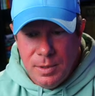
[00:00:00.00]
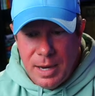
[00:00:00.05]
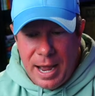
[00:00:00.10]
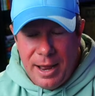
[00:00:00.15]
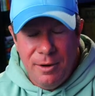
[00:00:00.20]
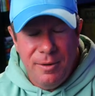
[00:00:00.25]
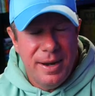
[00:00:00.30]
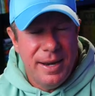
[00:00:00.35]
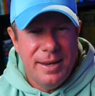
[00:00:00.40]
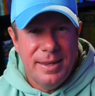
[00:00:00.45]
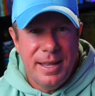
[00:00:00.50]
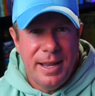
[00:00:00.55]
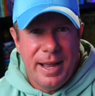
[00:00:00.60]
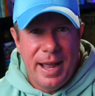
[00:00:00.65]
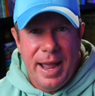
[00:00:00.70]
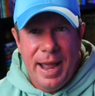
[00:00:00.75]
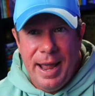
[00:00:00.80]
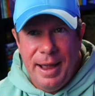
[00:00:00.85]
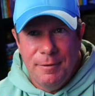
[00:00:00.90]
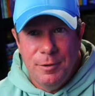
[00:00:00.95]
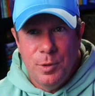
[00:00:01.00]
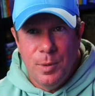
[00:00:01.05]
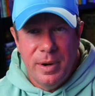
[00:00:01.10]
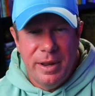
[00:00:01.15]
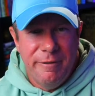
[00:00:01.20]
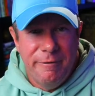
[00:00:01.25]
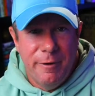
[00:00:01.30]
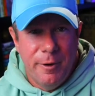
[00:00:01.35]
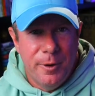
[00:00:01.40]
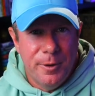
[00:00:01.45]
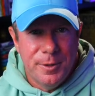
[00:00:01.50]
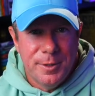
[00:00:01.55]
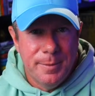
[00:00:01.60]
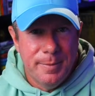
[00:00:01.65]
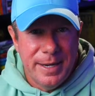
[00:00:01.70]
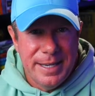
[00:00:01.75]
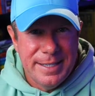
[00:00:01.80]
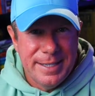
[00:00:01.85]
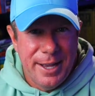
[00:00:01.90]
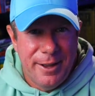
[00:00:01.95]
I don't even think I have 20 photos
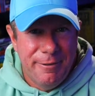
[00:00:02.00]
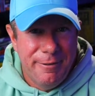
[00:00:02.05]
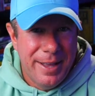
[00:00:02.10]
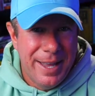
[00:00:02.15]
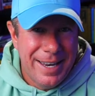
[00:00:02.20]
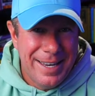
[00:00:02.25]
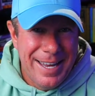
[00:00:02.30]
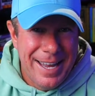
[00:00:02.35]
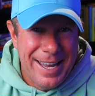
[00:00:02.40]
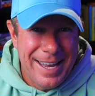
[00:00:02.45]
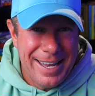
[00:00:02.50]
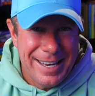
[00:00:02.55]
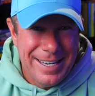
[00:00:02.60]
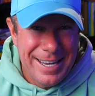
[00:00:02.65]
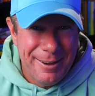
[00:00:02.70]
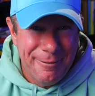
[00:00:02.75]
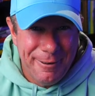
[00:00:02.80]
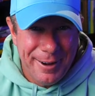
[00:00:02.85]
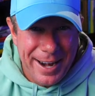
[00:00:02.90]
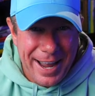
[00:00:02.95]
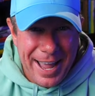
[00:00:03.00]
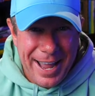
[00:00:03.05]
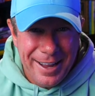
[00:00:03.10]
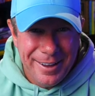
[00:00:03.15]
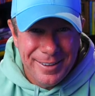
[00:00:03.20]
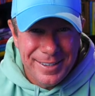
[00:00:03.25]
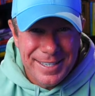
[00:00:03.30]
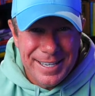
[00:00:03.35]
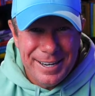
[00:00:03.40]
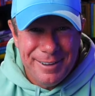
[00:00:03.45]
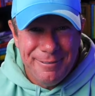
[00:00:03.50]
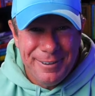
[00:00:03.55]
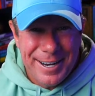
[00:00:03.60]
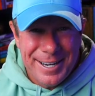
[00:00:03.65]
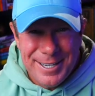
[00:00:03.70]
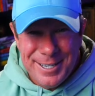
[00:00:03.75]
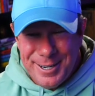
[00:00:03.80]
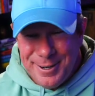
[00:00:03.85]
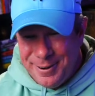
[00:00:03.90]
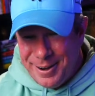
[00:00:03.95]
of myself at different angles. And if
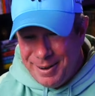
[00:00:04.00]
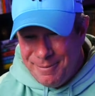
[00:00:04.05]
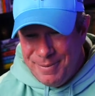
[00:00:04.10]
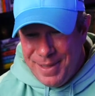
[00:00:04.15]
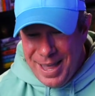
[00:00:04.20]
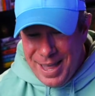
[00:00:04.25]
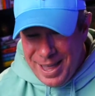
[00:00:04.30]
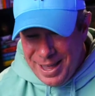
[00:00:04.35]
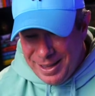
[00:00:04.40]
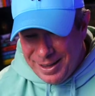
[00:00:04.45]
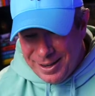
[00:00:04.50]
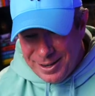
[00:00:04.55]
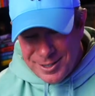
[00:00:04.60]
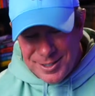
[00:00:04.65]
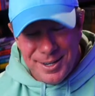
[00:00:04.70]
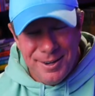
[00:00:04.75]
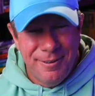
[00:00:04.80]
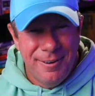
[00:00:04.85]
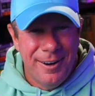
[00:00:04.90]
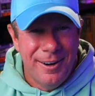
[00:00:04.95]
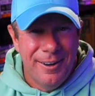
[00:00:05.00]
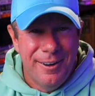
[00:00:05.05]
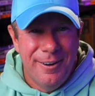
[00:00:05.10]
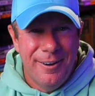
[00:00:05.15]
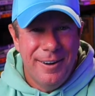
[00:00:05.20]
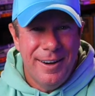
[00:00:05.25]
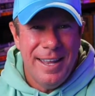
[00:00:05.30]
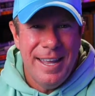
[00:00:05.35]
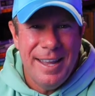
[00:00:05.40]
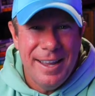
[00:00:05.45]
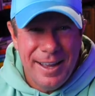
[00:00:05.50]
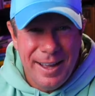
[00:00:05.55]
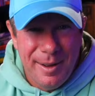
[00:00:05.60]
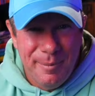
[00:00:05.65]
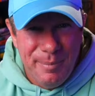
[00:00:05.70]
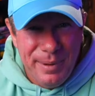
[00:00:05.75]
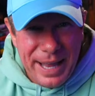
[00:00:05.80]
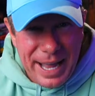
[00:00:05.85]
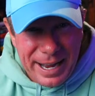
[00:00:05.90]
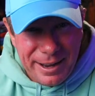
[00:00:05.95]
I do, I'm usually wearing a hoodie,
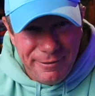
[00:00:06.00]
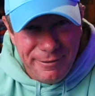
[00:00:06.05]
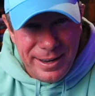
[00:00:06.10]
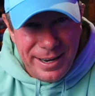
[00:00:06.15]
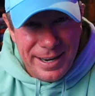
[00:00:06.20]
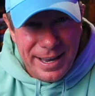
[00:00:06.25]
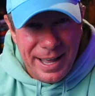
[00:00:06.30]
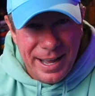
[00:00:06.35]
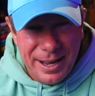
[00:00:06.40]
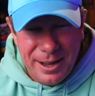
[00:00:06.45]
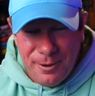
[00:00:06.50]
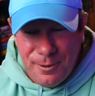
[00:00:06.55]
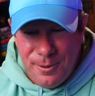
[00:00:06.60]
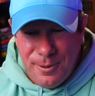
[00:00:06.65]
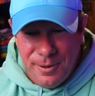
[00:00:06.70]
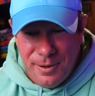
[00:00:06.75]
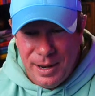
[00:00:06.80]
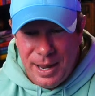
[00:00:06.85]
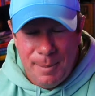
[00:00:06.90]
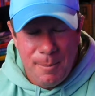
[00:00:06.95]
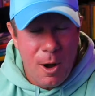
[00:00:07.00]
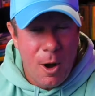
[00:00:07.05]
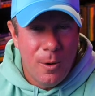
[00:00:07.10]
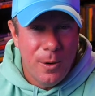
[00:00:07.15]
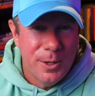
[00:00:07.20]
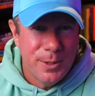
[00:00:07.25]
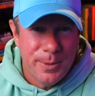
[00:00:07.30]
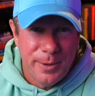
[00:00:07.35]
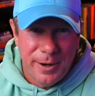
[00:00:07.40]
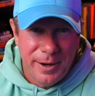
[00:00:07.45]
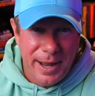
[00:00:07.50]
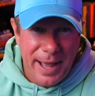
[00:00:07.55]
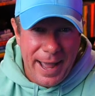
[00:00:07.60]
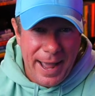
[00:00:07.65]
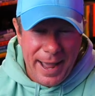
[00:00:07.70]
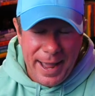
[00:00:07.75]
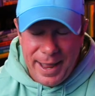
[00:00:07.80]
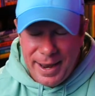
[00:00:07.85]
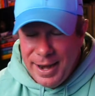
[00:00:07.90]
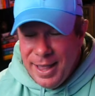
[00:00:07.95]
a black V-neck, or I'm always wearing a
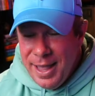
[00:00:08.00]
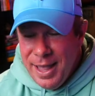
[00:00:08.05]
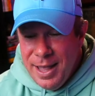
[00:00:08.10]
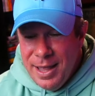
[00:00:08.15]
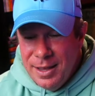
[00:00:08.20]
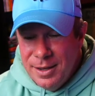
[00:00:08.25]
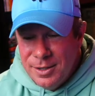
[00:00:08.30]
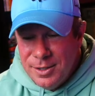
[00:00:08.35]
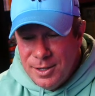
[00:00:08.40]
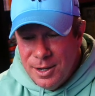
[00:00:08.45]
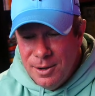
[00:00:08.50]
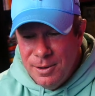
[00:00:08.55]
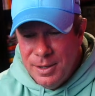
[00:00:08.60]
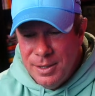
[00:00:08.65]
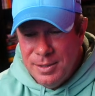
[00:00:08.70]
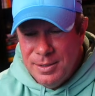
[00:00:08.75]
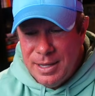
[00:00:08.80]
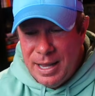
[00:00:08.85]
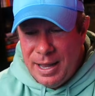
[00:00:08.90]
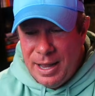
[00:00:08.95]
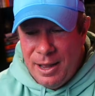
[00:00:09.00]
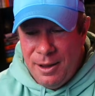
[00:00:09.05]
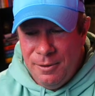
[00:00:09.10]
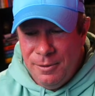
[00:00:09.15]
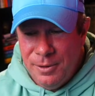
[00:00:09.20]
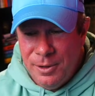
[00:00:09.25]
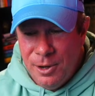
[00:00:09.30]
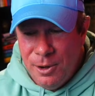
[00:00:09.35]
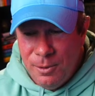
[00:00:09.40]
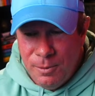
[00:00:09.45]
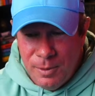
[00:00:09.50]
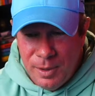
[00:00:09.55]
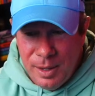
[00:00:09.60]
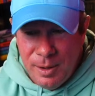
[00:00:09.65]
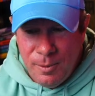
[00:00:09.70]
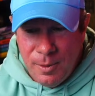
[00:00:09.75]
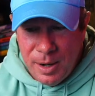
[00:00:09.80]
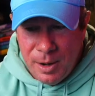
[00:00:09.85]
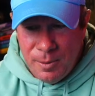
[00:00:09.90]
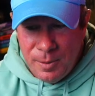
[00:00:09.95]
hat. So I don't know
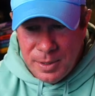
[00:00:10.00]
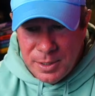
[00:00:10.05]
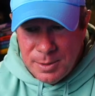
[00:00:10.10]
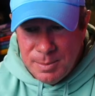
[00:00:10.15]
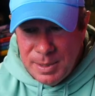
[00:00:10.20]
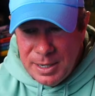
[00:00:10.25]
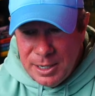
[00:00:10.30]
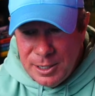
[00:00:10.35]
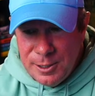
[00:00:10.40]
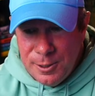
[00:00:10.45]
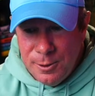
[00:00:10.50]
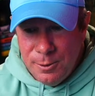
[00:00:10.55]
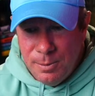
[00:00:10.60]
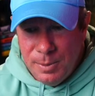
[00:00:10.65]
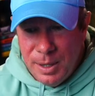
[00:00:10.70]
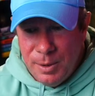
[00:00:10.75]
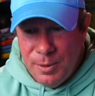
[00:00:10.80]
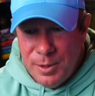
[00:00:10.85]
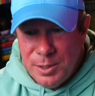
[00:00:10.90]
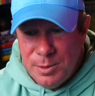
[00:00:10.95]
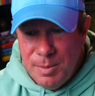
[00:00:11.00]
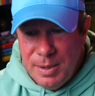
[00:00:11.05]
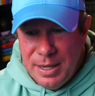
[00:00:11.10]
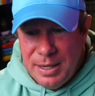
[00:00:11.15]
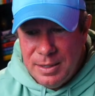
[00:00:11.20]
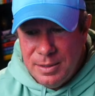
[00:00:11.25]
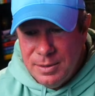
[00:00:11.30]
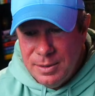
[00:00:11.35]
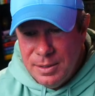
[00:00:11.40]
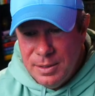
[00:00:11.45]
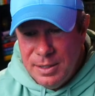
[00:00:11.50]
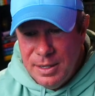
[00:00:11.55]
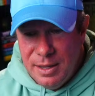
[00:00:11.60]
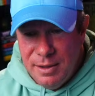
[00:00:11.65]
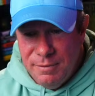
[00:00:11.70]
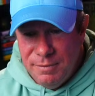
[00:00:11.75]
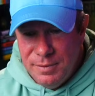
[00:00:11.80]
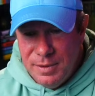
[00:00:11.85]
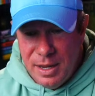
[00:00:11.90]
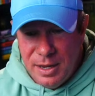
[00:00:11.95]
really what it wants me to do. It wants me to
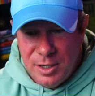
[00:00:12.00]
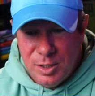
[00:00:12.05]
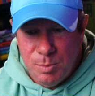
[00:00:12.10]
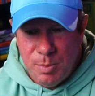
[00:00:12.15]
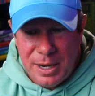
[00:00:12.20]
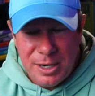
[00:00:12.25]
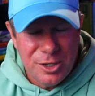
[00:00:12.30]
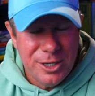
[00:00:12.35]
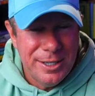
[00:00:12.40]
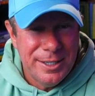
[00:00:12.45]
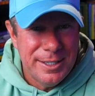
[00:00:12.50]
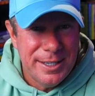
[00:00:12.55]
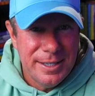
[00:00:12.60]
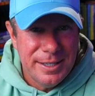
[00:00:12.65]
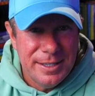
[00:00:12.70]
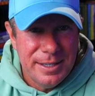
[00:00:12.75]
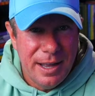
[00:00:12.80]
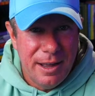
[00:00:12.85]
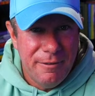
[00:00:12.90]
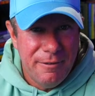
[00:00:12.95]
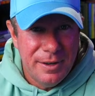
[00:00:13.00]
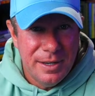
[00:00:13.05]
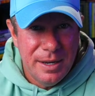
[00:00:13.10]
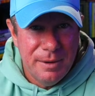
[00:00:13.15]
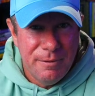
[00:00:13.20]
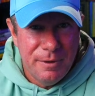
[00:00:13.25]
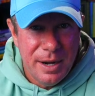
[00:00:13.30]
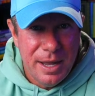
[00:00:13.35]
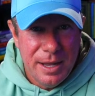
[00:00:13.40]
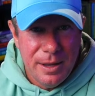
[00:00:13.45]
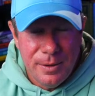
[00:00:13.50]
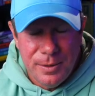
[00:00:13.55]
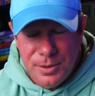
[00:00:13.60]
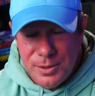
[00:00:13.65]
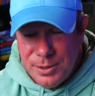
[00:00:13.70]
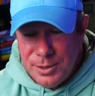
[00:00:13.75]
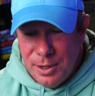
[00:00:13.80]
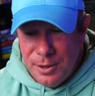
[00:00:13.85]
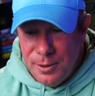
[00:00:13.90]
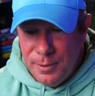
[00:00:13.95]
give expressions and stuff in different
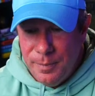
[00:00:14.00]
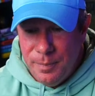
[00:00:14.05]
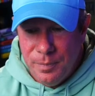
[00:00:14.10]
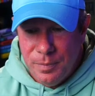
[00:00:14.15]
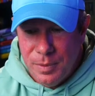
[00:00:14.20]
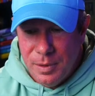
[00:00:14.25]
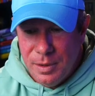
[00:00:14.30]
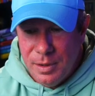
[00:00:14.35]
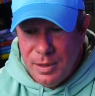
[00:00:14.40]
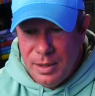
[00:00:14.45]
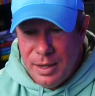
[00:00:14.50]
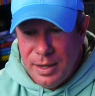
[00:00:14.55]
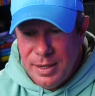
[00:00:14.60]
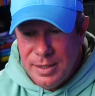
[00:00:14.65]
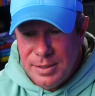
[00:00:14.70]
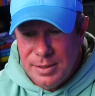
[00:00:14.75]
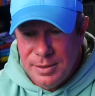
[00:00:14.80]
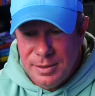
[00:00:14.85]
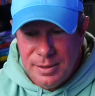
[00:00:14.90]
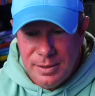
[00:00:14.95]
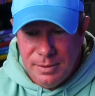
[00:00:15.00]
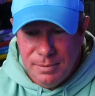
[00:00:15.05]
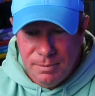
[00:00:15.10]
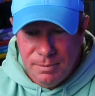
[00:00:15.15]
angles. So I guess